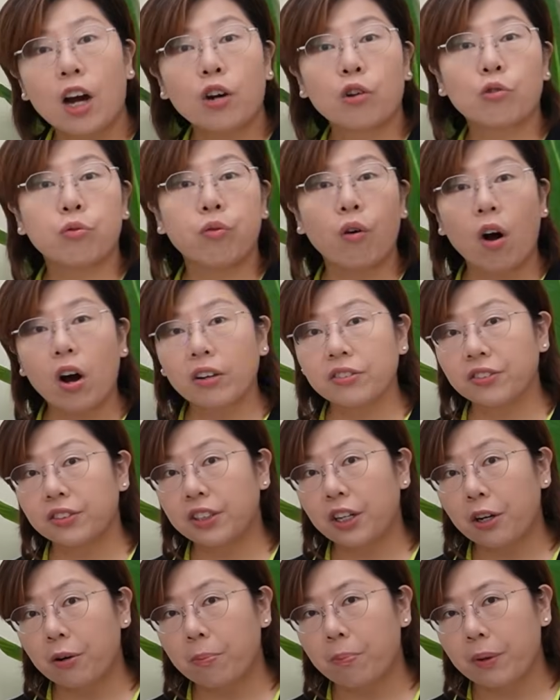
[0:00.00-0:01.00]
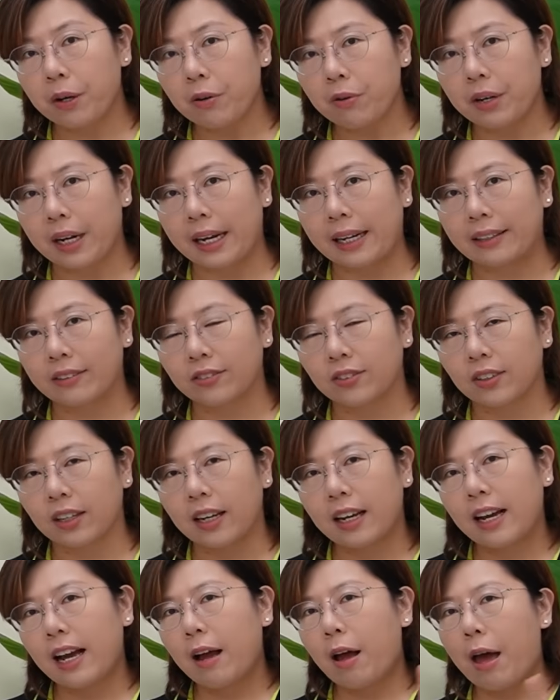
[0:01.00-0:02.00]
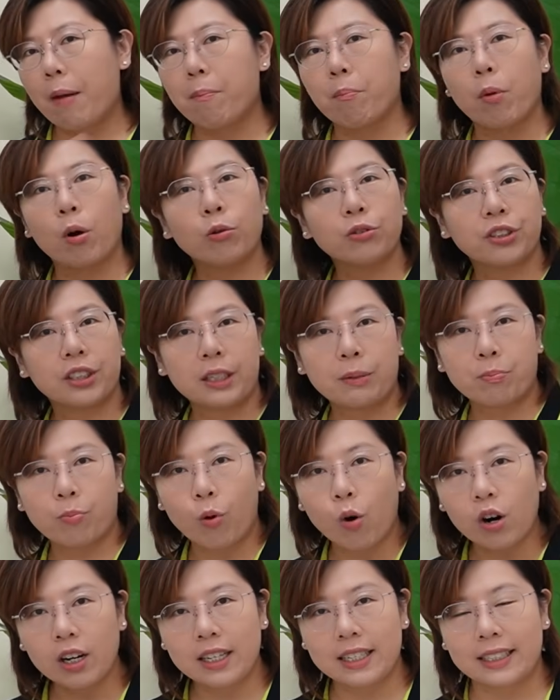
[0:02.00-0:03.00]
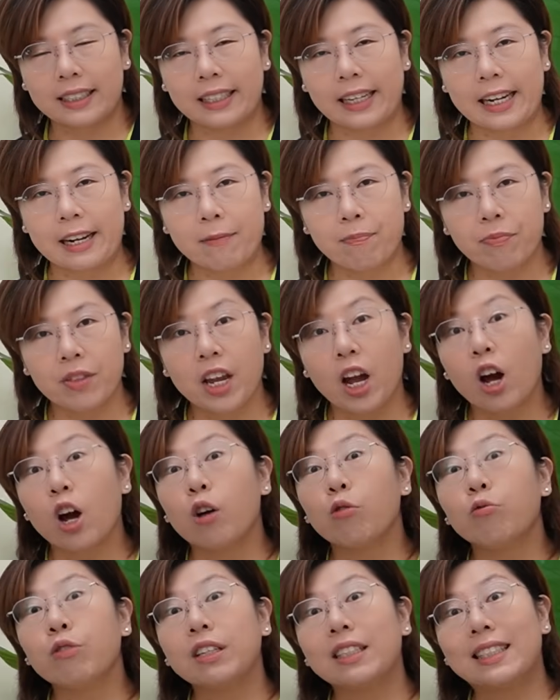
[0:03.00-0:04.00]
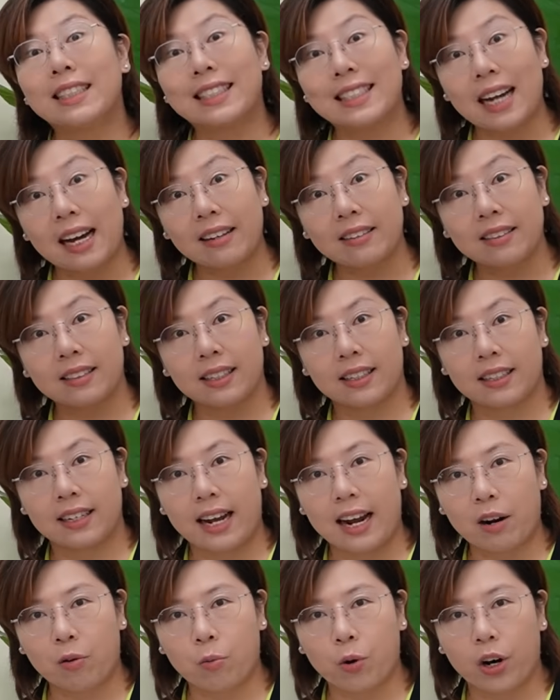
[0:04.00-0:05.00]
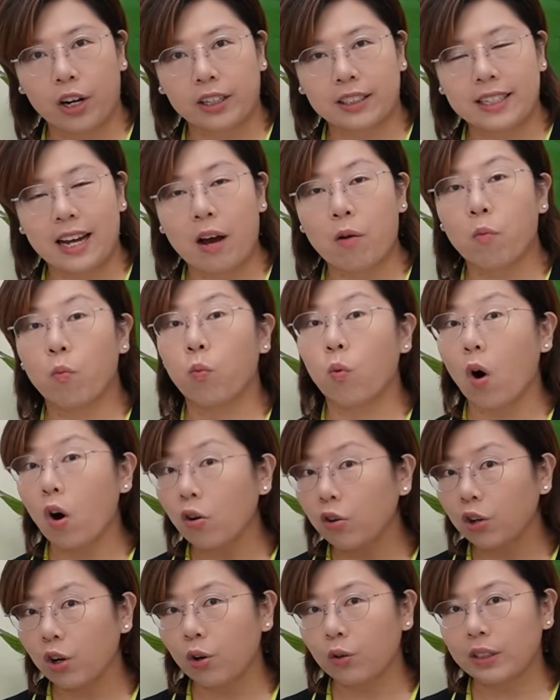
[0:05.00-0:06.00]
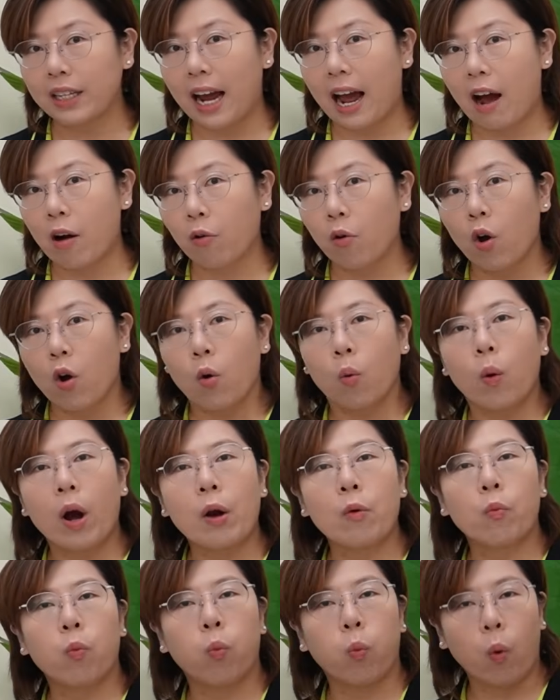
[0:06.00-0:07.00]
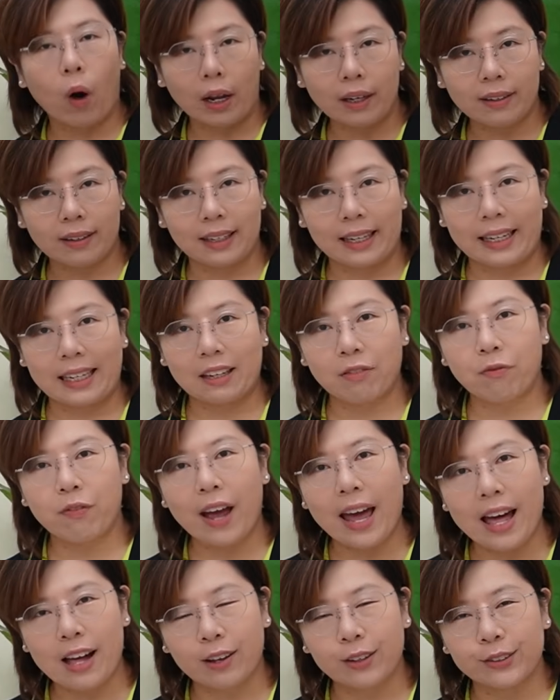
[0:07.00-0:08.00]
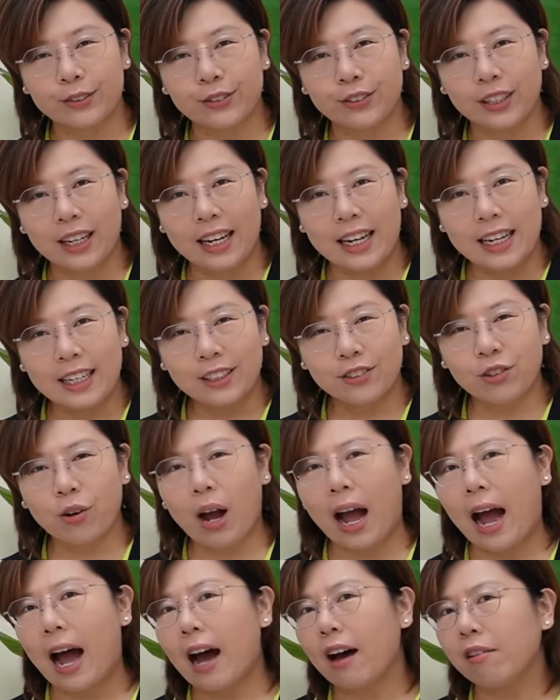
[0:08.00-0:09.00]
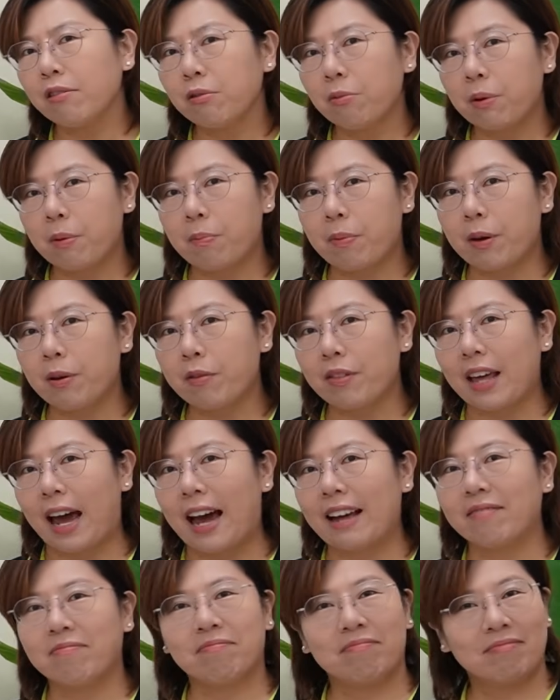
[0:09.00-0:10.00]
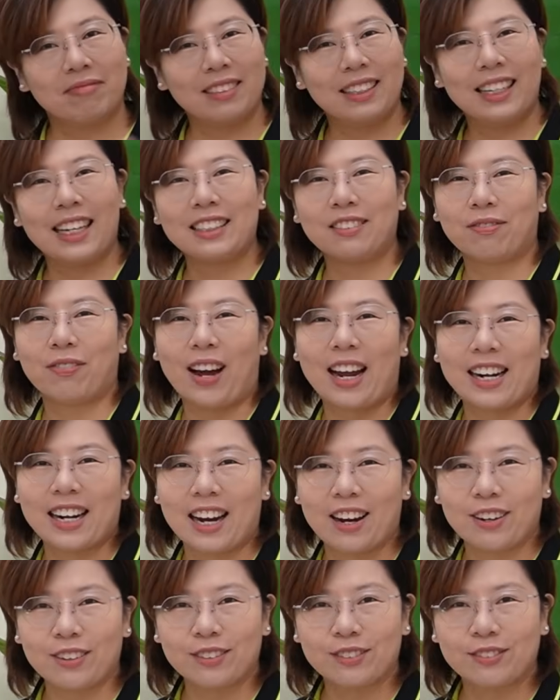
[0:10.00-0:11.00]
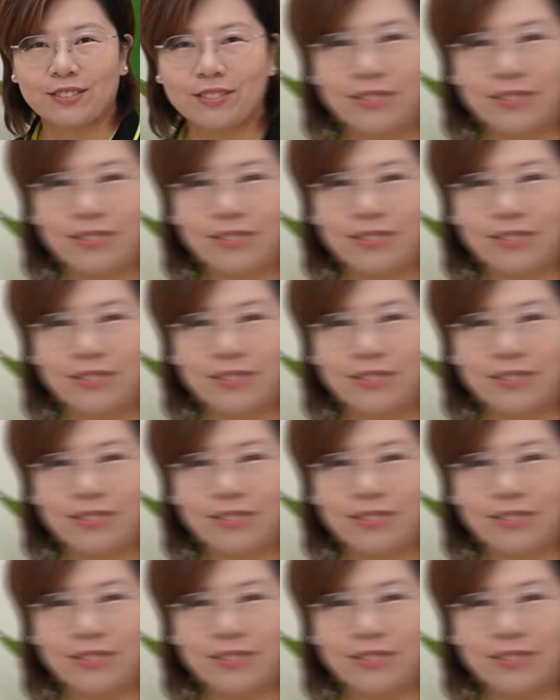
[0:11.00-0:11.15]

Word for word: across their buildings, and most importantly, a redundant network that won't go down when one link fails. So how do we build that? Let's find out.